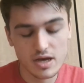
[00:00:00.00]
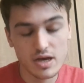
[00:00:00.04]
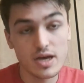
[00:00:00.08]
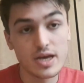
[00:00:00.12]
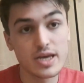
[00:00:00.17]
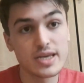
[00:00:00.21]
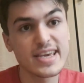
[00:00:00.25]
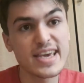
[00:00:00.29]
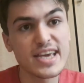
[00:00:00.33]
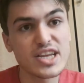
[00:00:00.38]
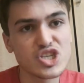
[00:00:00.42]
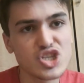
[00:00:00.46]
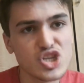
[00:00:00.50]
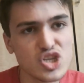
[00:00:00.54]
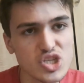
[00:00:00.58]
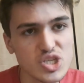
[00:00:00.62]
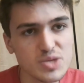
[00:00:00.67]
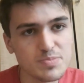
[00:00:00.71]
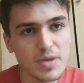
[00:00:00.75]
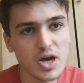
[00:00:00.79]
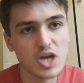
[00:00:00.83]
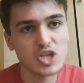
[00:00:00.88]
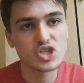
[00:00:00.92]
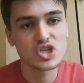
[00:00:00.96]
kitchen
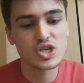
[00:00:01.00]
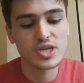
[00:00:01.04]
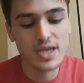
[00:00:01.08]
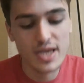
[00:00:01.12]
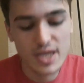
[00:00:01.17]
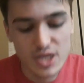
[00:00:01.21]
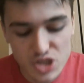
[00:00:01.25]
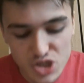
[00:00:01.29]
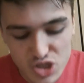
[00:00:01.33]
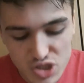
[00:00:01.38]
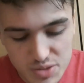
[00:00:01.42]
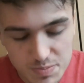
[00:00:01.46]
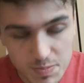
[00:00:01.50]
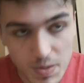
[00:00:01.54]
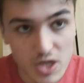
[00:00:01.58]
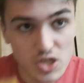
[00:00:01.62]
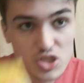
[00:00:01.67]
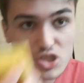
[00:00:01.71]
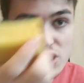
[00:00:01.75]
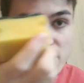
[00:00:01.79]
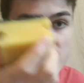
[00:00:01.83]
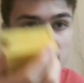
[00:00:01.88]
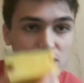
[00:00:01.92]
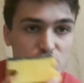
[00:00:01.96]
sponge, a kitchen sponge,
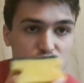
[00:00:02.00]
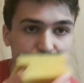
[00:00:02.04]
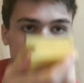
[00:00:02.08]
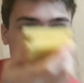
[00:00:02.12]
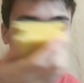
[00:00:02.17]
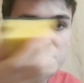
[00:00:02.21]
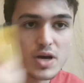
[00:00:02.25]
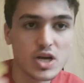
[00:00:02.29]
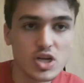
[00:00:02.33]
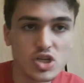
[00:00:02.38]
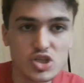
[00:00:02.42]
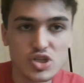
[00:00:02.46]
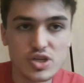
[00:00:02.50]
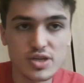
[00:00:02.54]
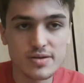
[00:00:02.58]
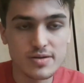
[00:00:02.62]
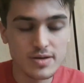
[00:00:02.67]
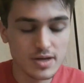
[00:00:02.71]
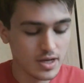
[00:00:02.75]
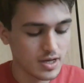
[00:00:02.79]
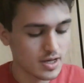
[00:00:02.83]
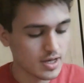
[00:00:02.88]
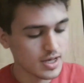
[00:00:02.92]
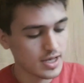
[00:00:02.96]
a kitchen sponge.
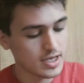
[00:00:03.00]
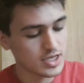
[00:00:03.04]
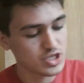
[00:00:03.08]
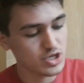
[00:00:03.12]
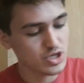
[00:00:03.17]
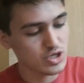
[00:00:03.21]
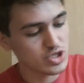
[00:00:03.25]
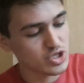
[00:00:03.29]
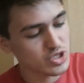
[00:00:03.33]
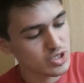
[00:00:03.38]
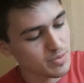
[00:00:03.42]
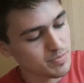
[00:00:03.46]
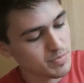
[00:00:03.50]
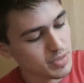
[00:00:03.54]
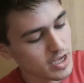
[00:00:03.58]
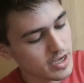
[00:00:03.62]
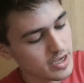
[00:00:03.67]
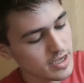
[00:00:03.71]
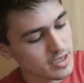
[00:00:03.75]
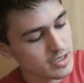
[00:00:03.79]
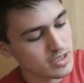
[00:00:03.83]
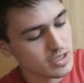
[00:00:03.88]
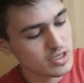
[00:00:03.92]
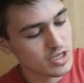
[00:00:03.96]
So just apply
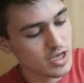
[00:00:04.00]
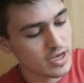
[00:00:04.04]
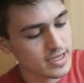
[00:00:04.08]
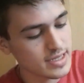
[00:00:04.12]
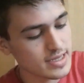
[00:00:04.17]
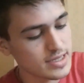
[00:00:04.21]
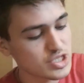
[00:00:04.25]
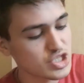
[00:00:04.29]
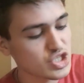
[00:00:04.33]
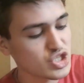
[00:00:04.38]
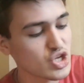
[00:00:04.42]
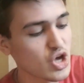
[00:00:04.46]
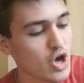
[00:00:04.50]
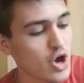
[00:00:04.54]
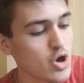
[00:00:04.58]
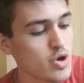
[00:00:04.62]
it like so.